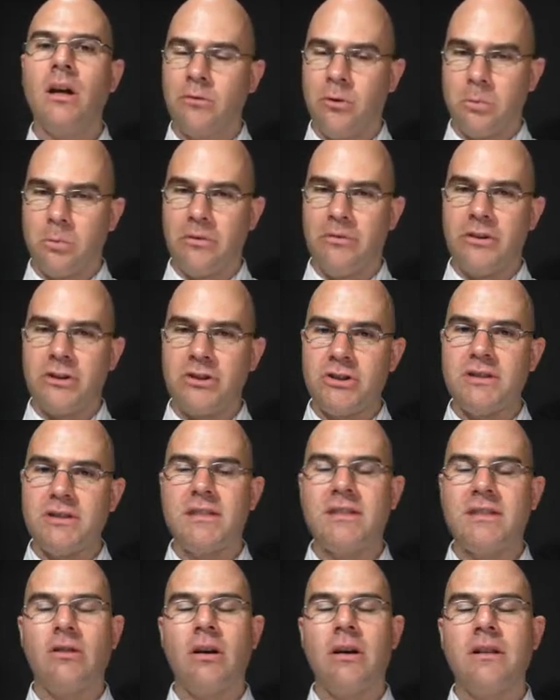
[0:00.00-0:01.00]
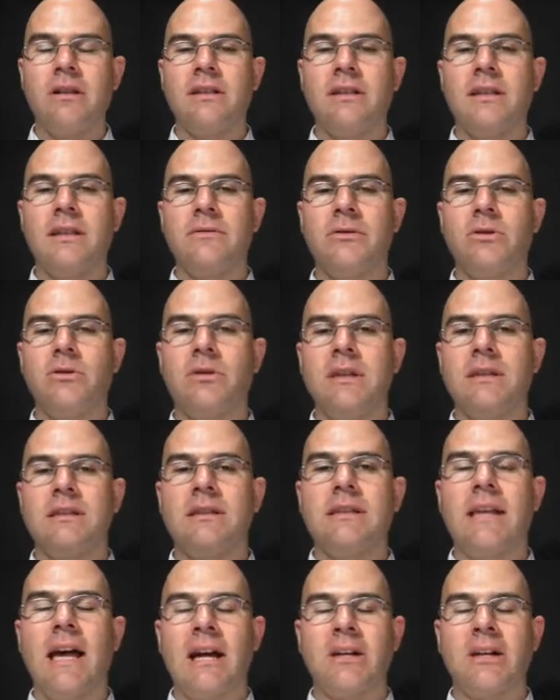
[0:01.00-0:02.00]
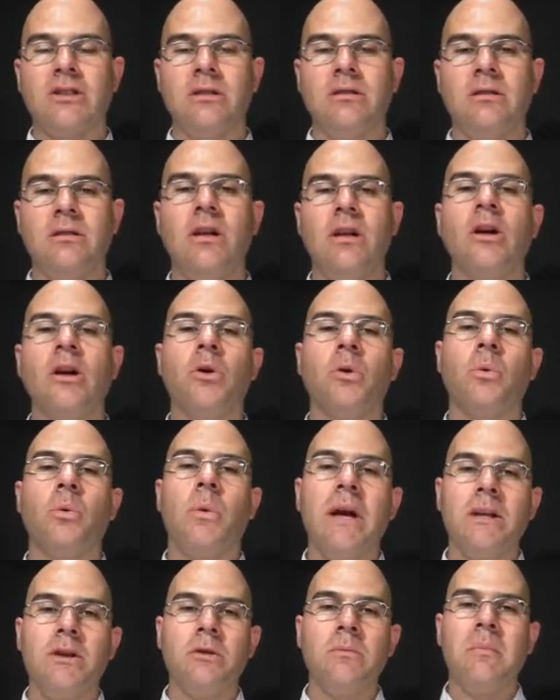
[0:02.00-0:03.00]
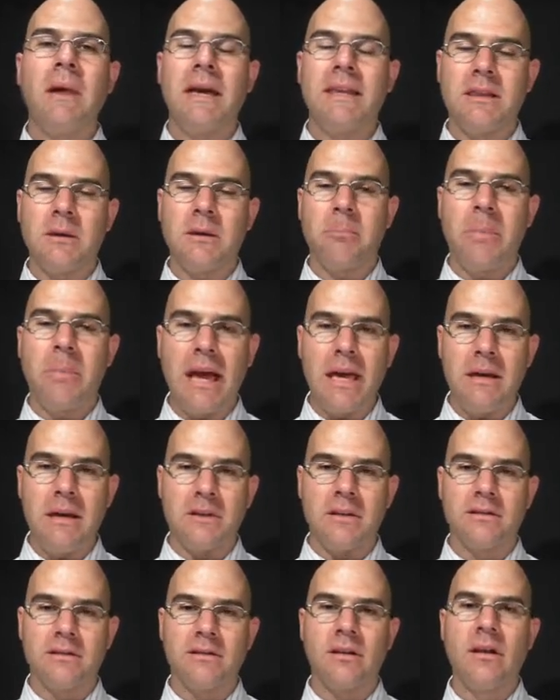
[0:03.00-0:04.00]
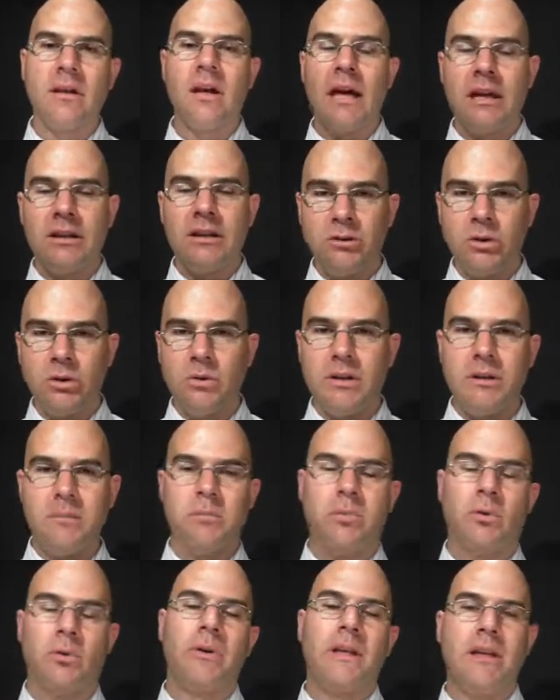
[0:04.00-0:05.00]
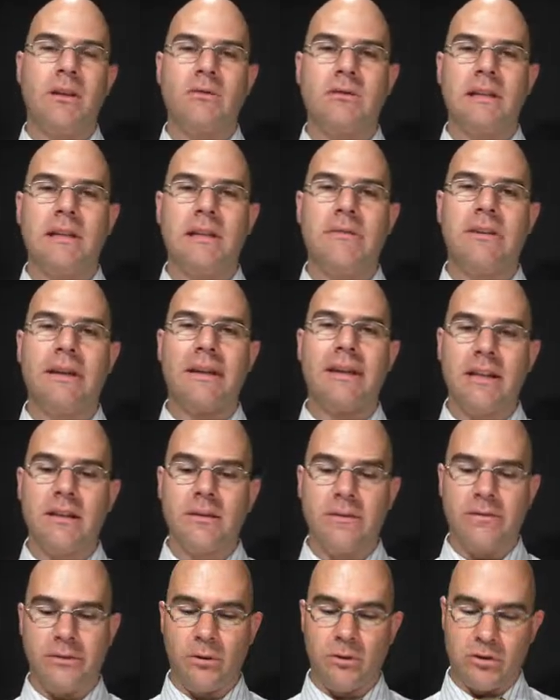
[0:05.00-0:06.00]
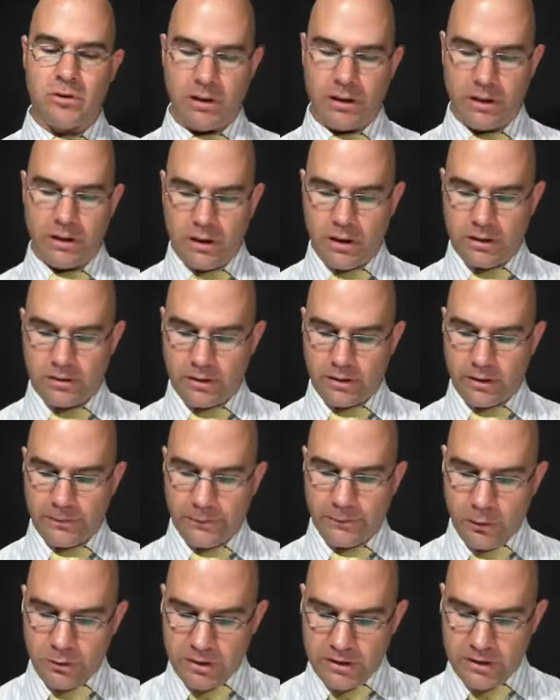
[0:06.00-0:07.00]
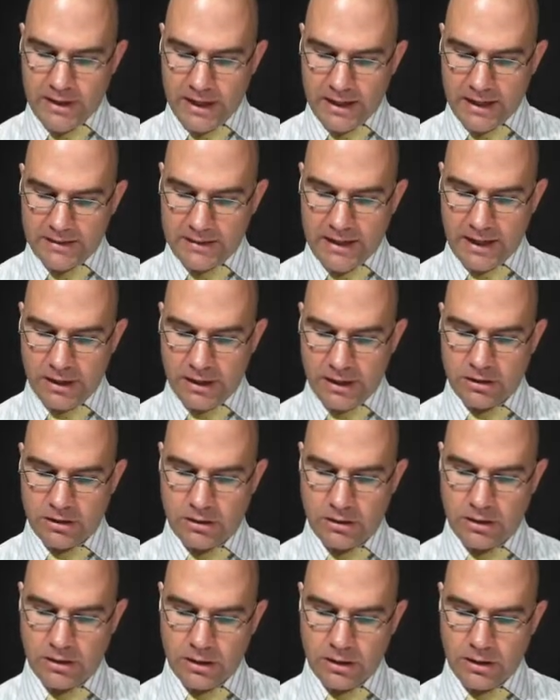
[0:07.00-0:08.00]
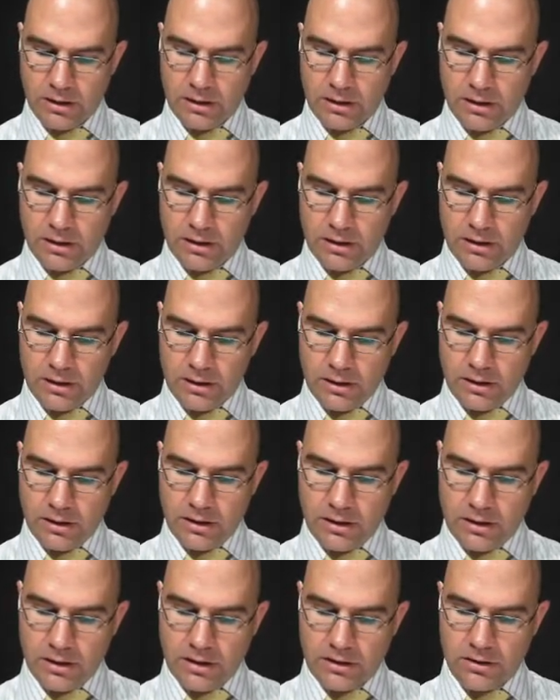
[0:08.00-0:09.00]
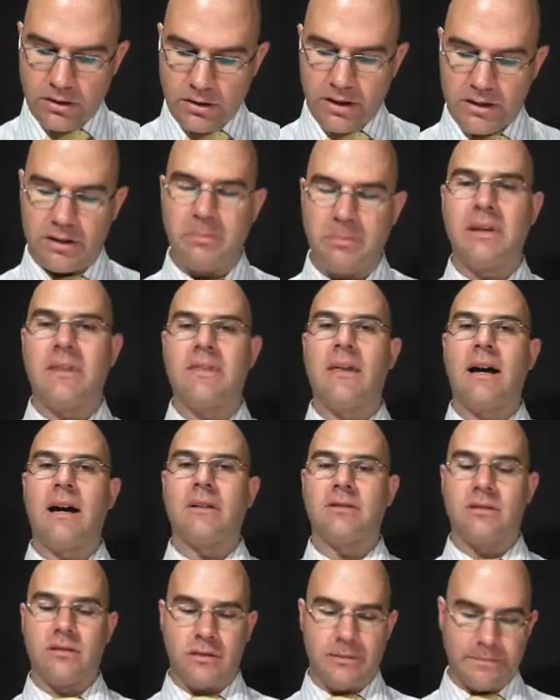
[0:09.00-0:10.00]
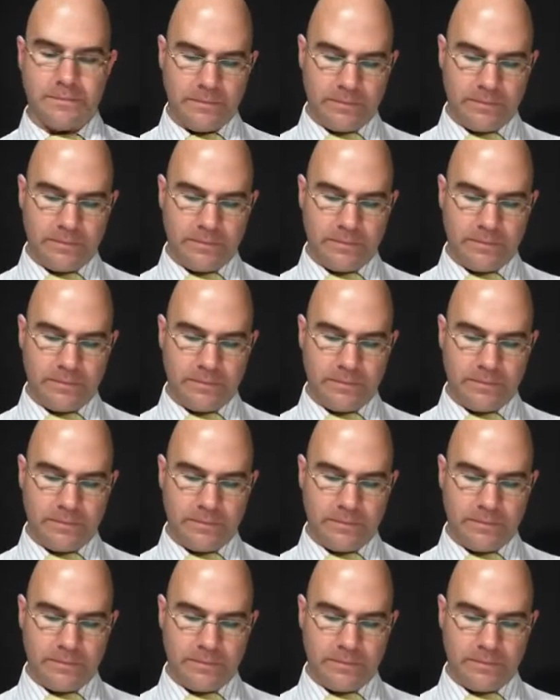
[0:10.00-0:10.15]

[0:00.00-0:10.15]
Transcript: For provisions, he's going to give you the deduction when you make the payment to an employee who's leaving in the future. So the future tax deduction is going to be 1,000.